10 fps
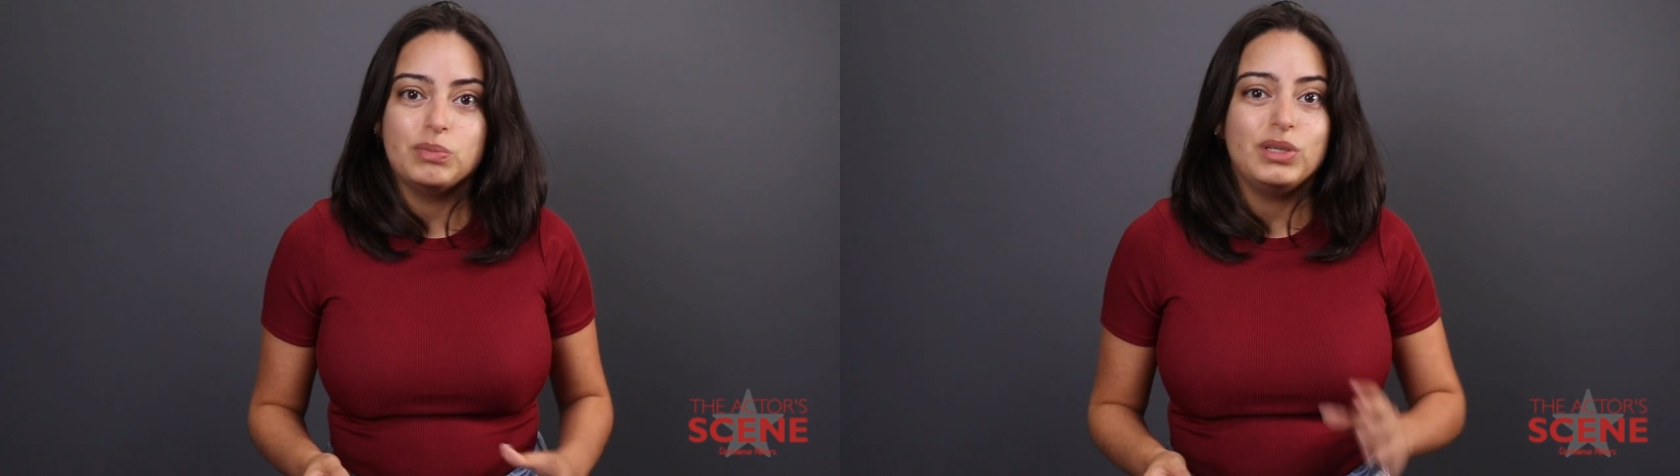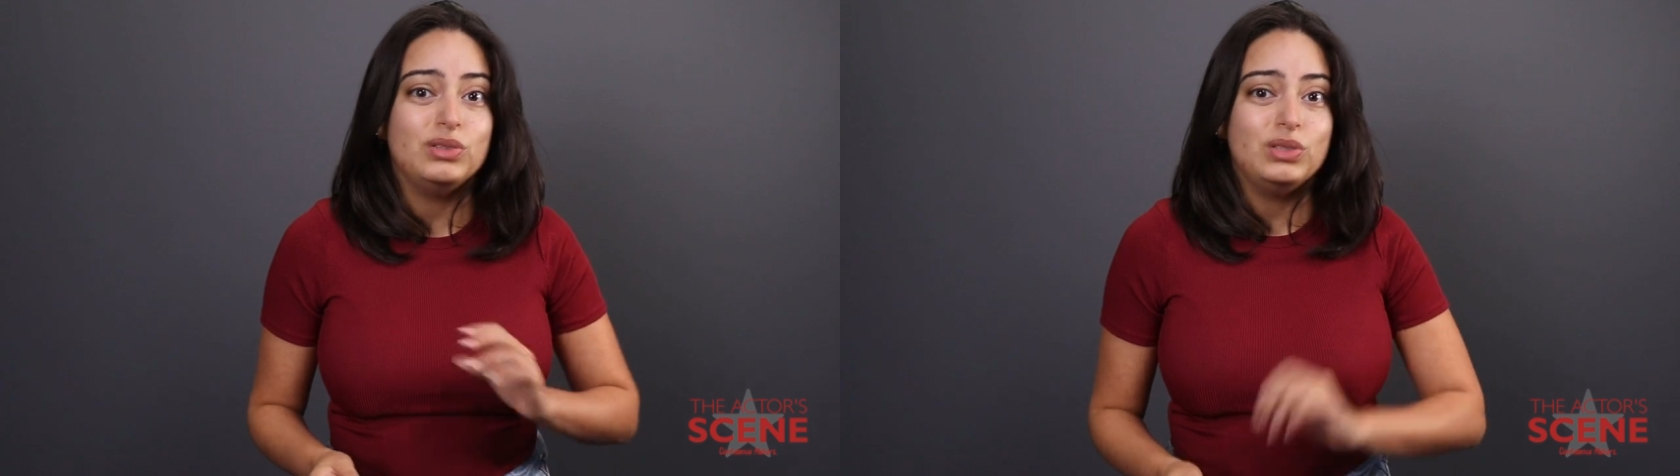
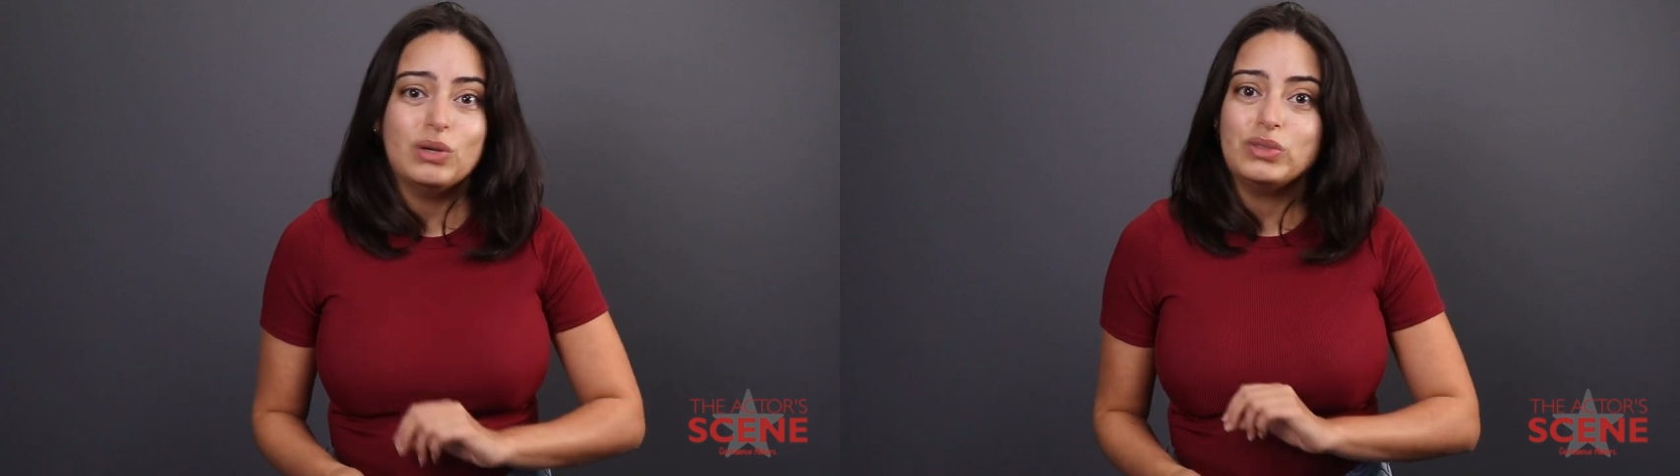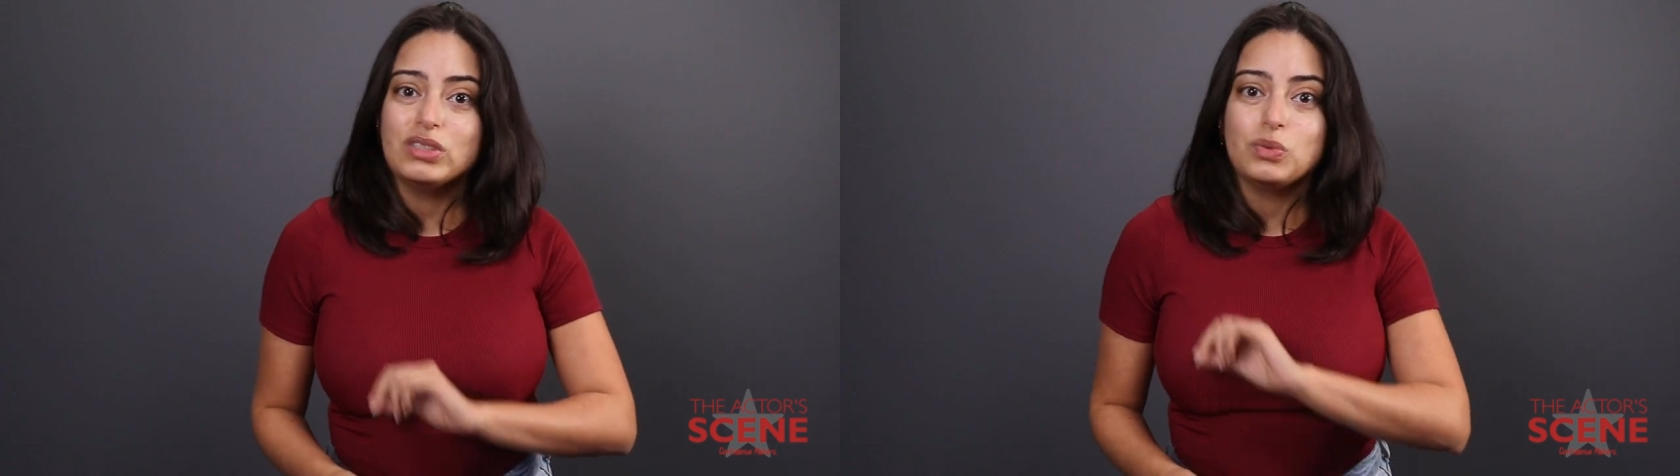but you
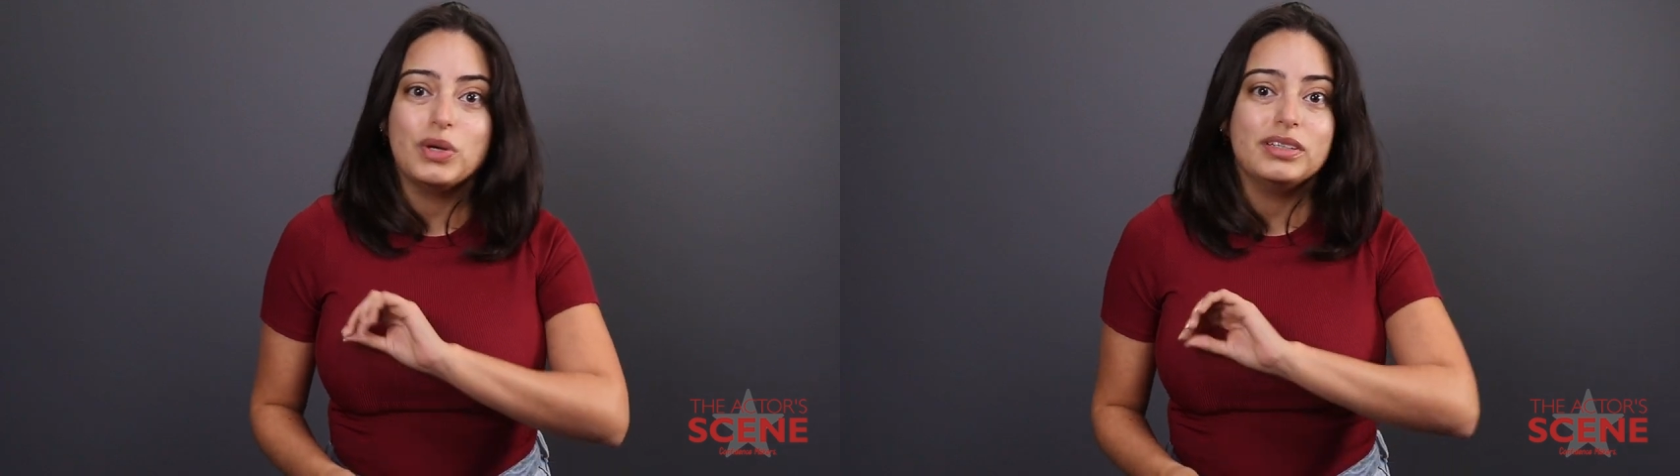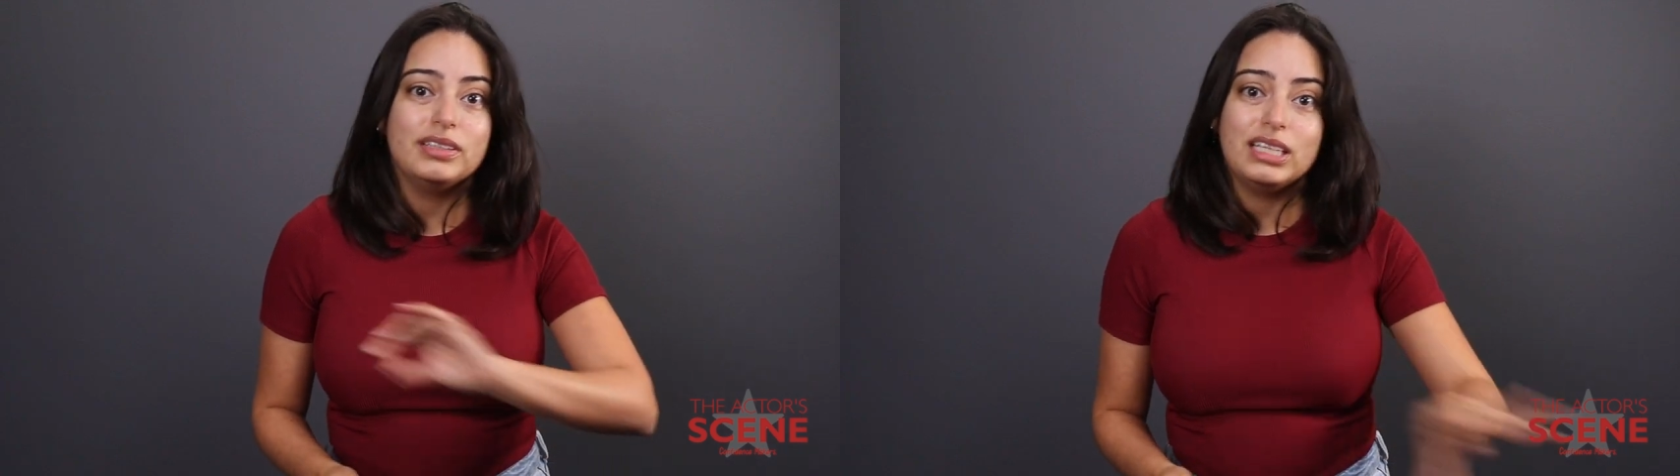don't just
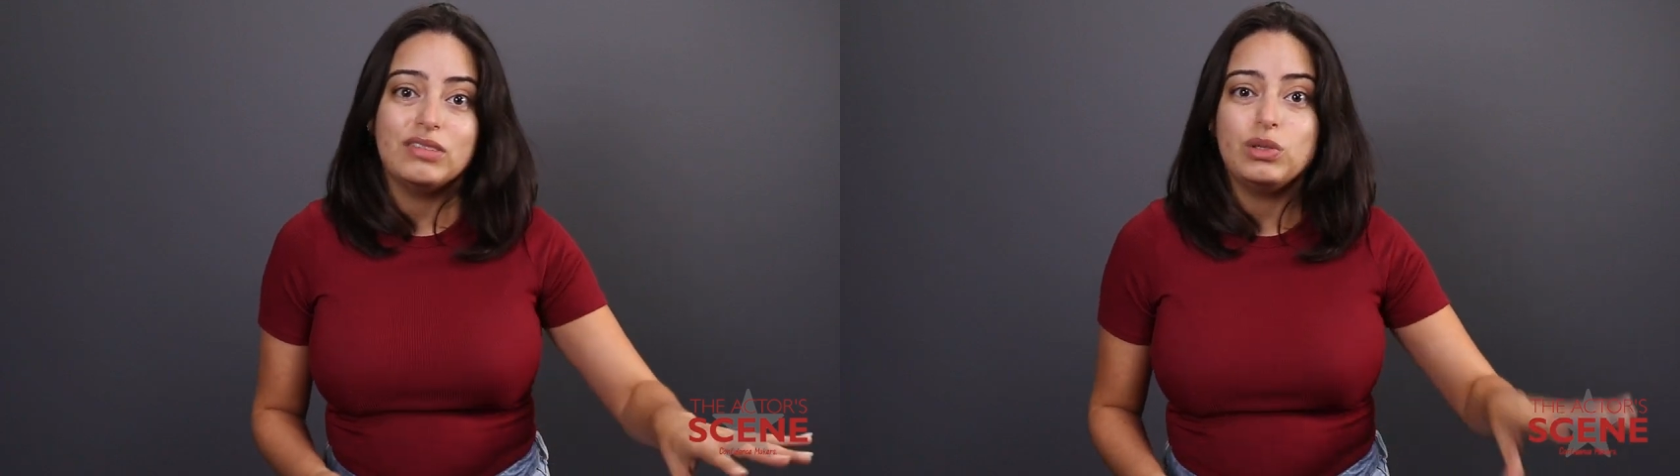want to leave.